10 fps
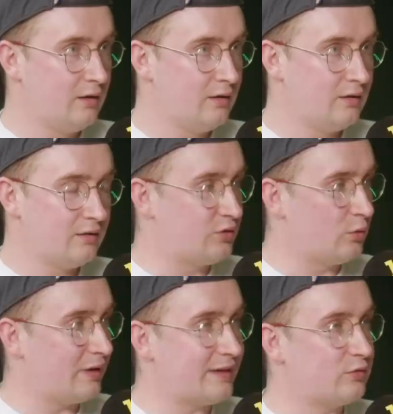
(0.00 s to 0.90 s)
Mm. So
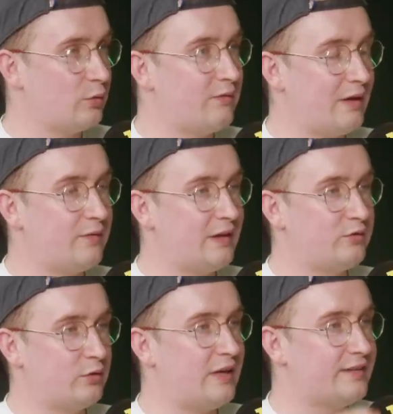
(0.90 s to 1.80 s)
like, so if, if
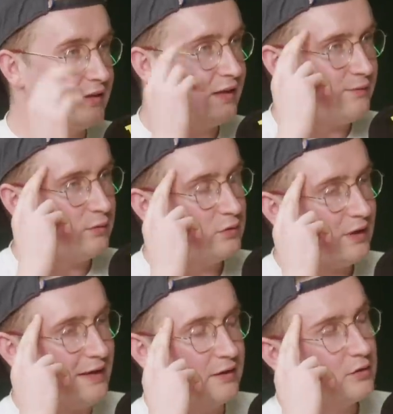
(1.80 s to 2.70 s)
if so, is the level
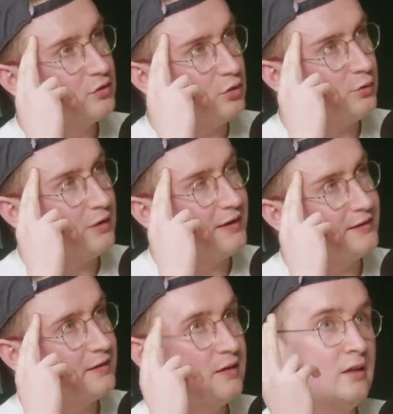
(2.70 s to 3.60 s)
like? Do you is
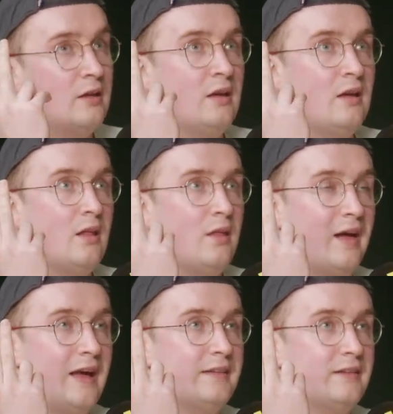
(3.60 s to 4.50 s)
it
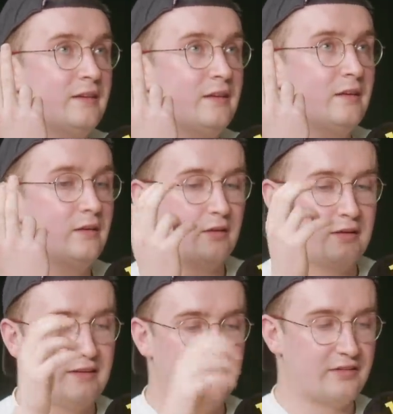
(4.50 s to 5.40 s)
that
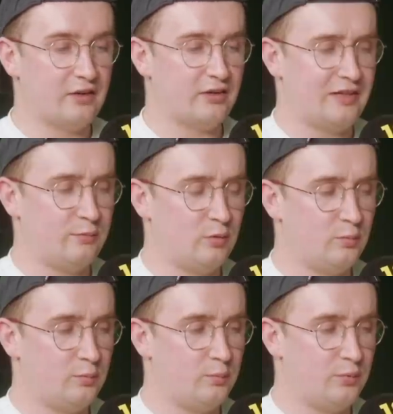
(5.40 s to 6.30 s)
conditions that are acceptable
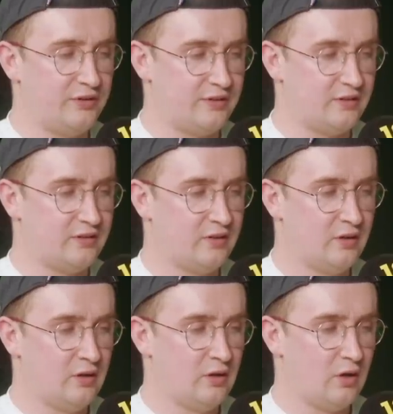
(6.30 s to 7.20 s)
in prisons
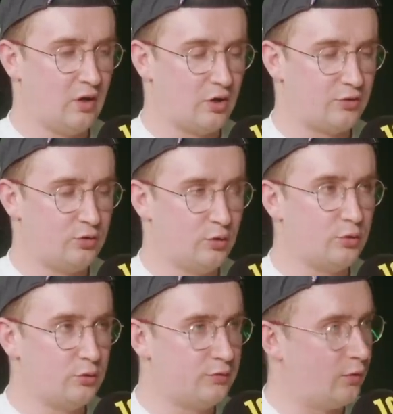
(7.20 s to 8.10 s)
are too
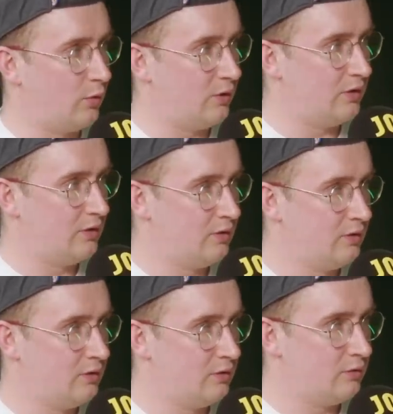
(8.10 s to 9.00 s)
good for
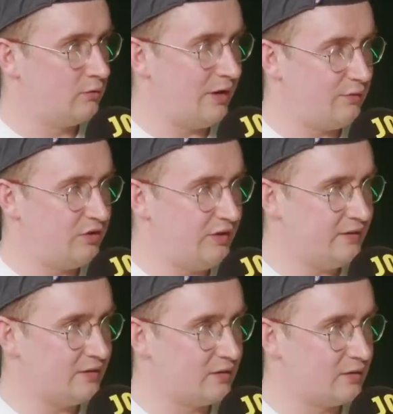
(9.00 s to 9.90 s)

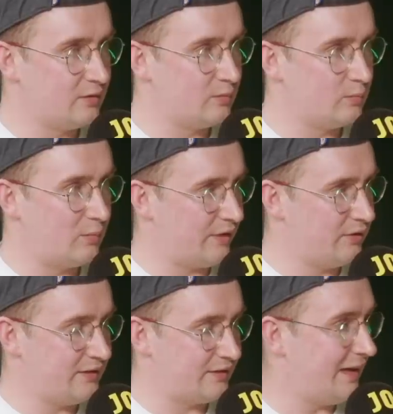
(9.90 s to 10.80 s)
refugees and
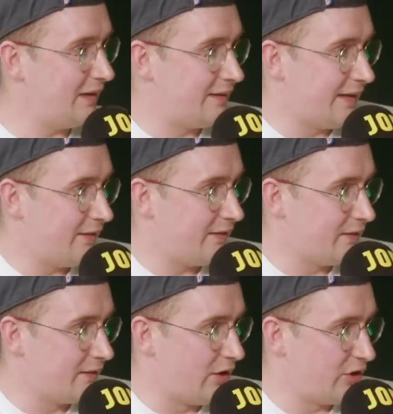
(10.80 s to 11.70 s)
migrants? Is that is that
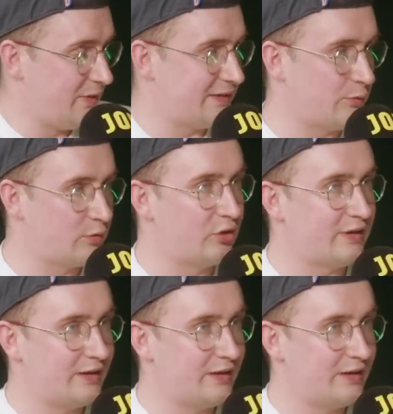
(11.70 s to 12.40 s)
the argument? Is that we're going?